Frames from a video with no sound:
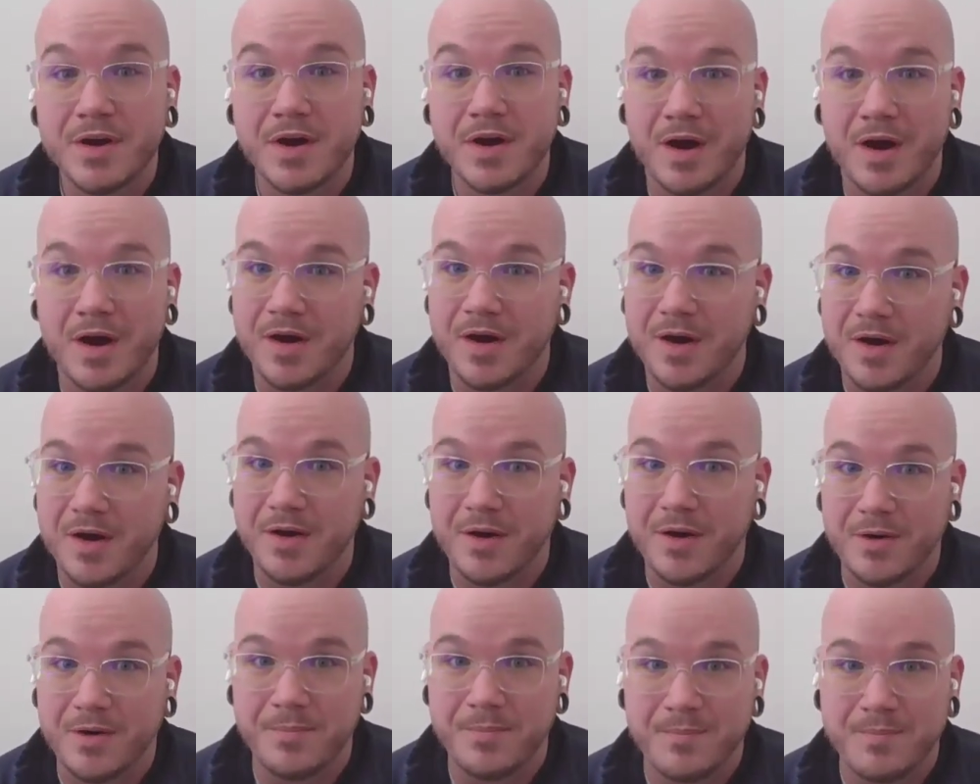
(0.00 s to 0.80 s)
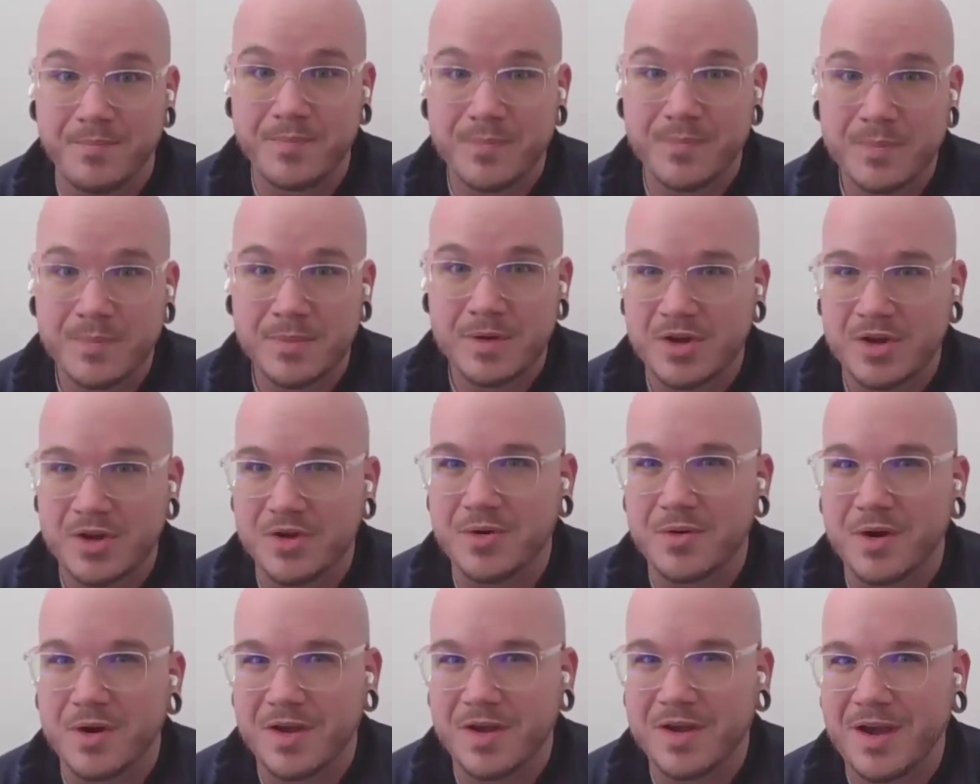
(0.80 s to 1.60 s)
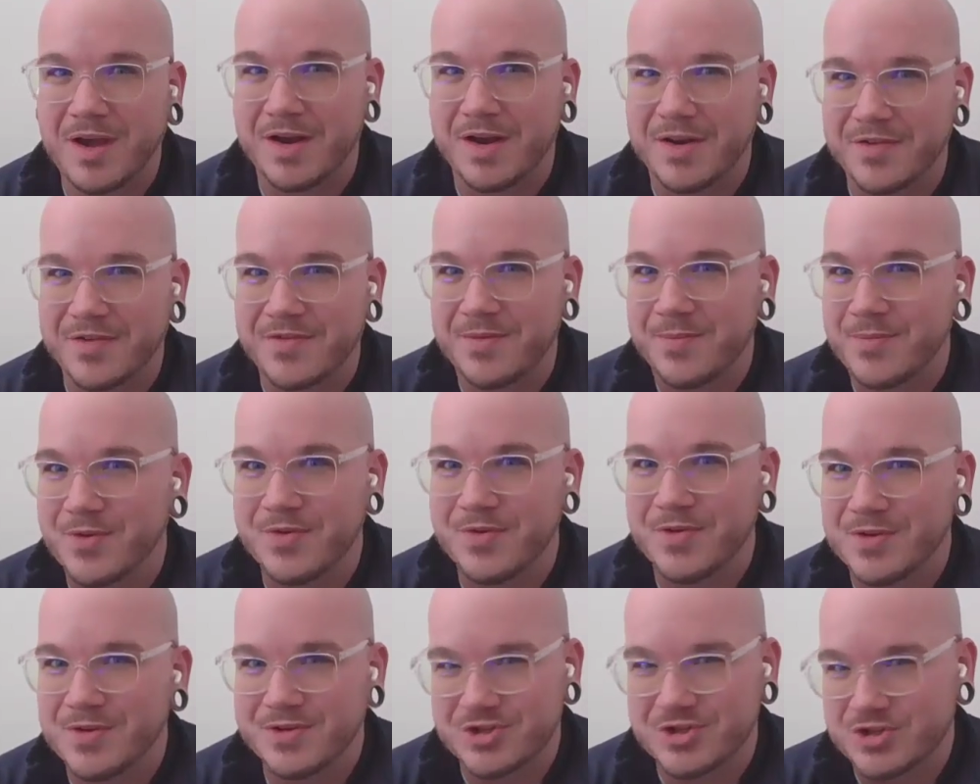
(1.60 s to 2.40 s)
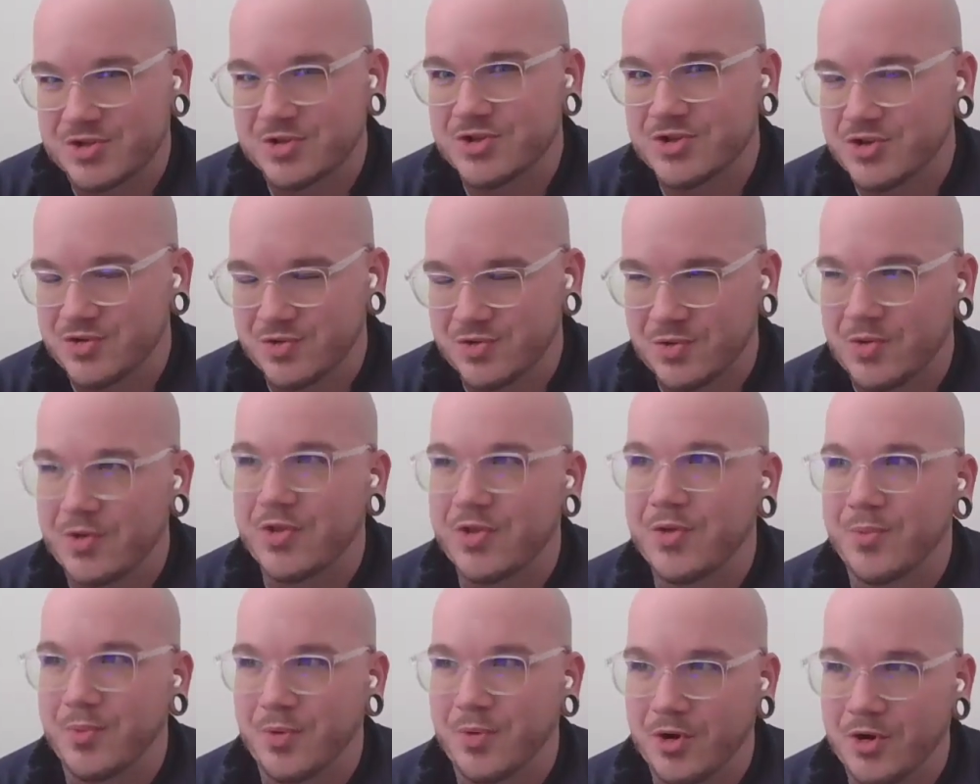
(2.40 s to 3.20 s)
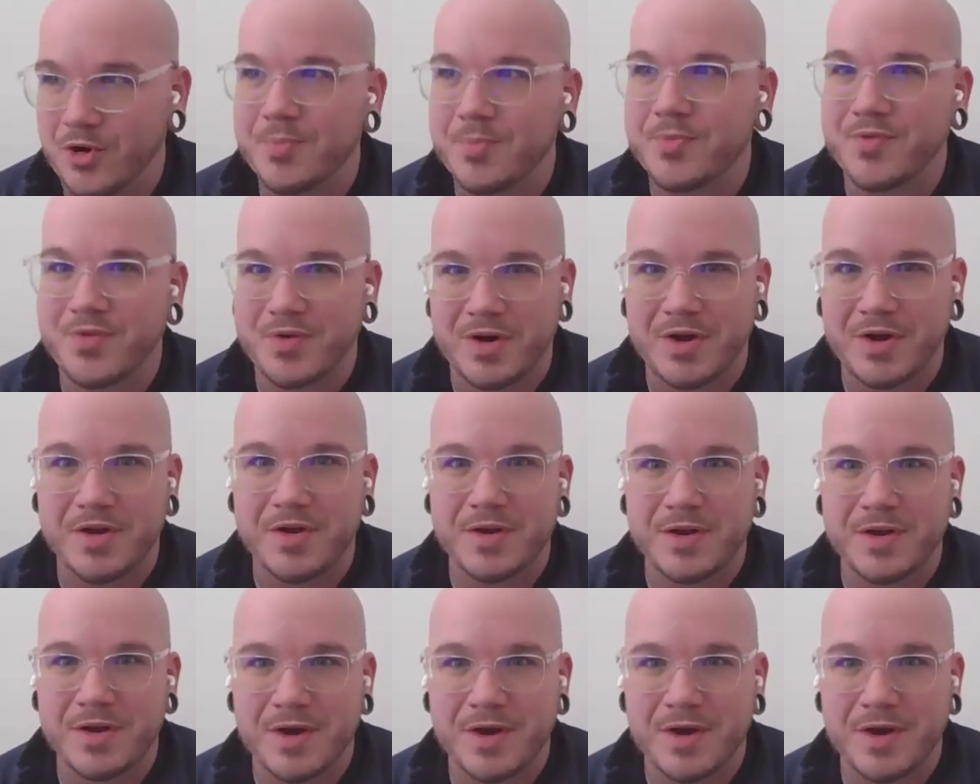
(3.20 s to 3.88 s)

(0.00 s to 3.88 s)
Um, you know, kind of something just just learning the ropes, right?